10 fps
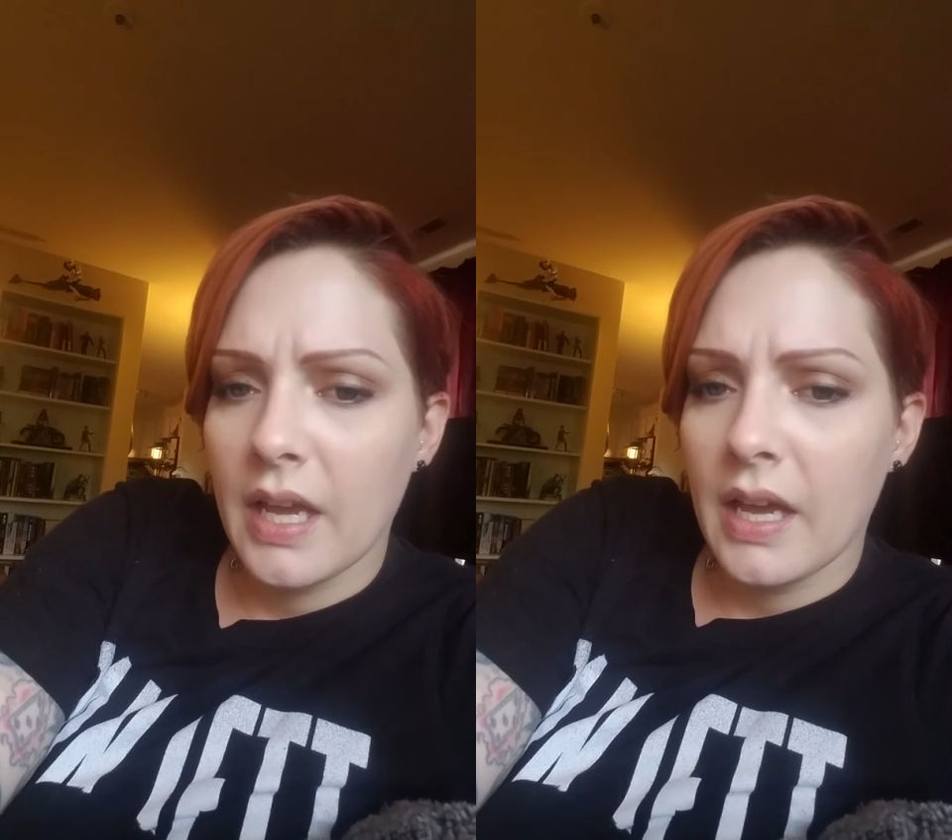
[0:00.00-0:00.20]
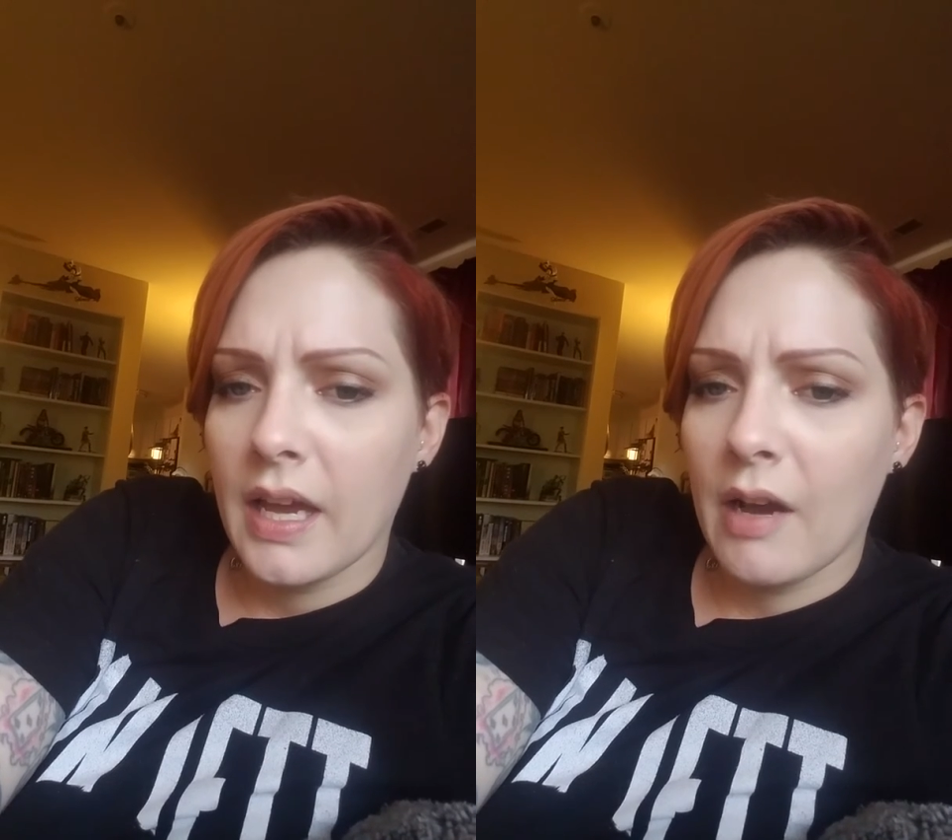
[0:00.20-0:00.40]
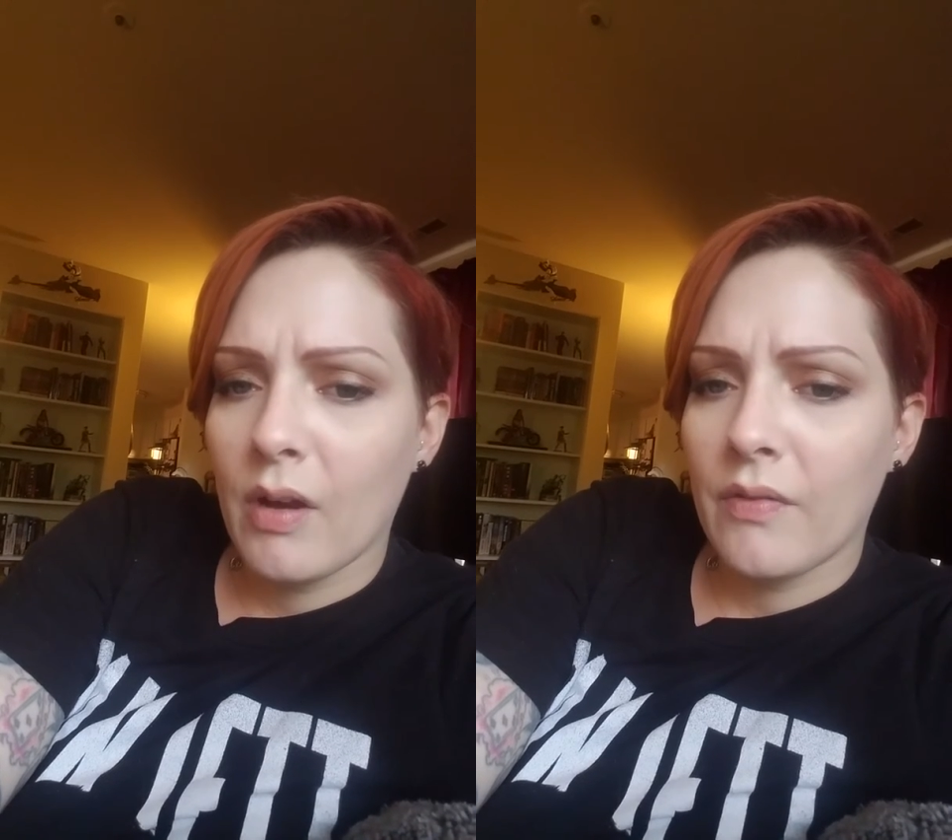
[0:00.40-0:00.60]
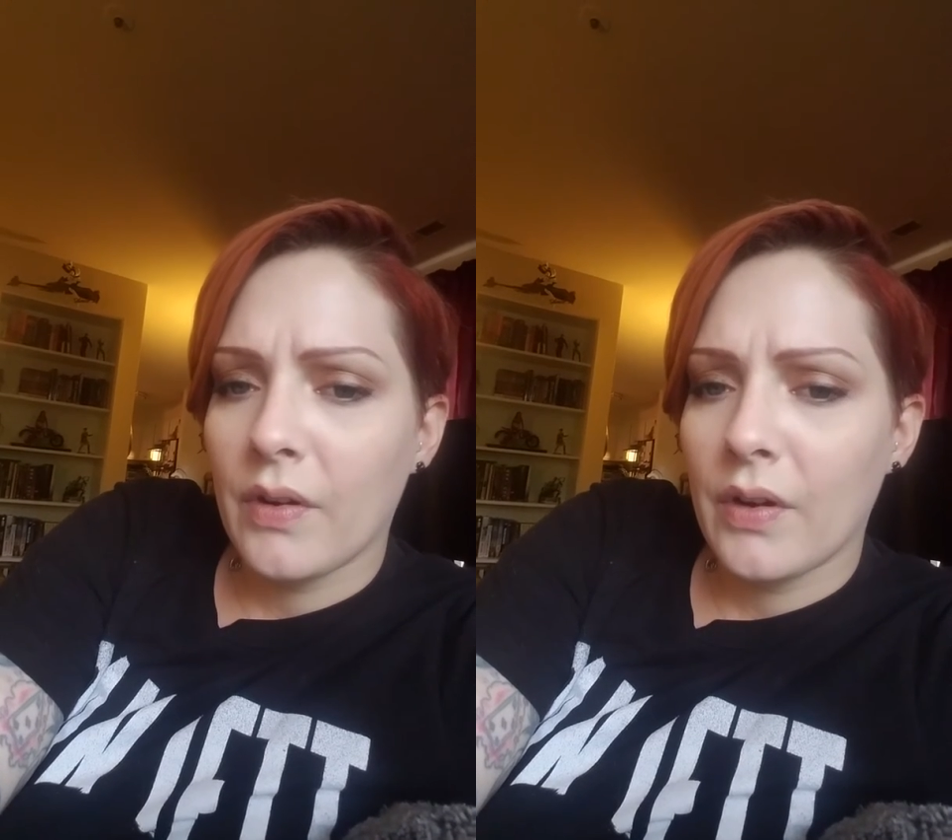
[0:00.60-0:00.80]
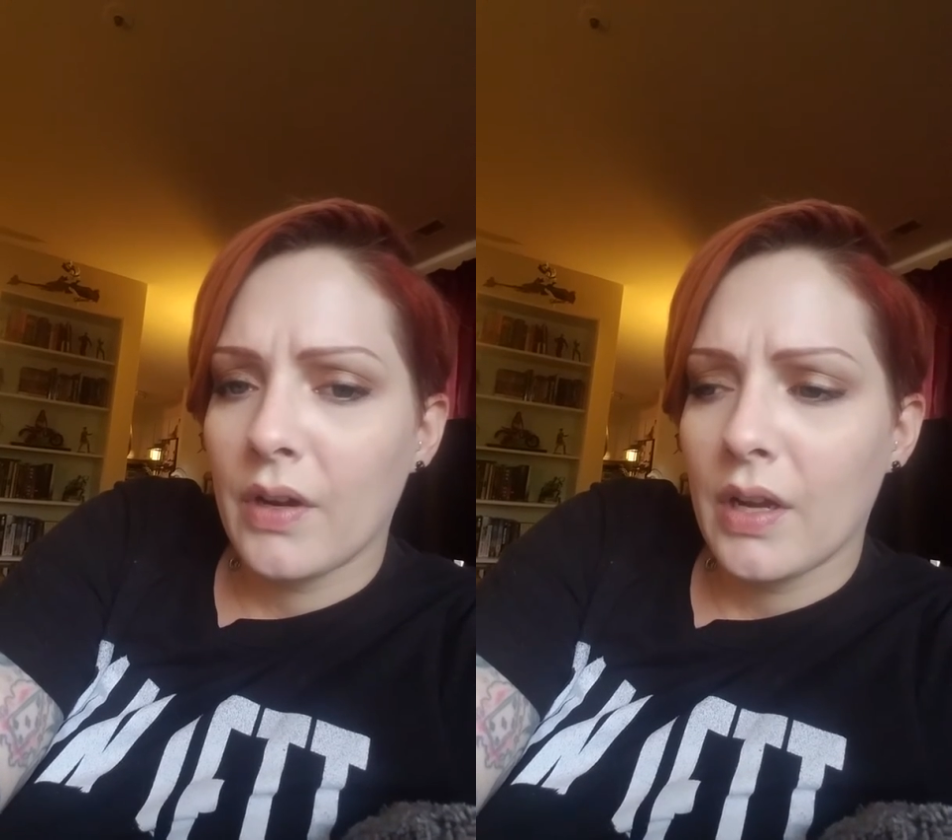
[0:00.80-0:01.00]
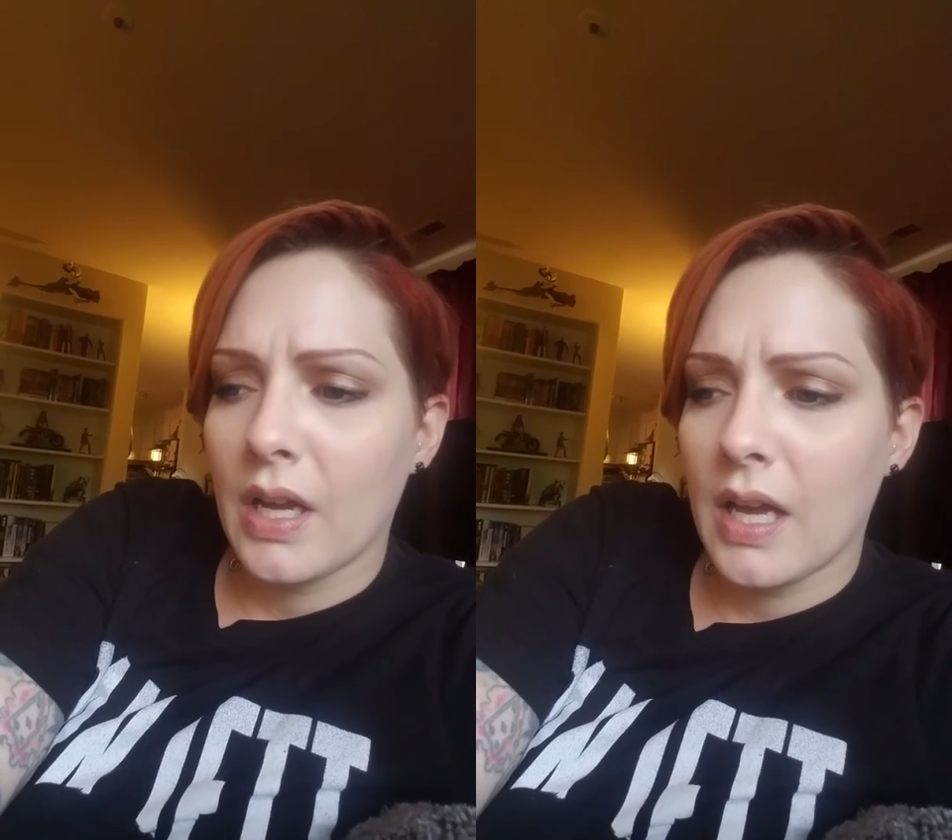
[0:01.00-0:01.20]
However,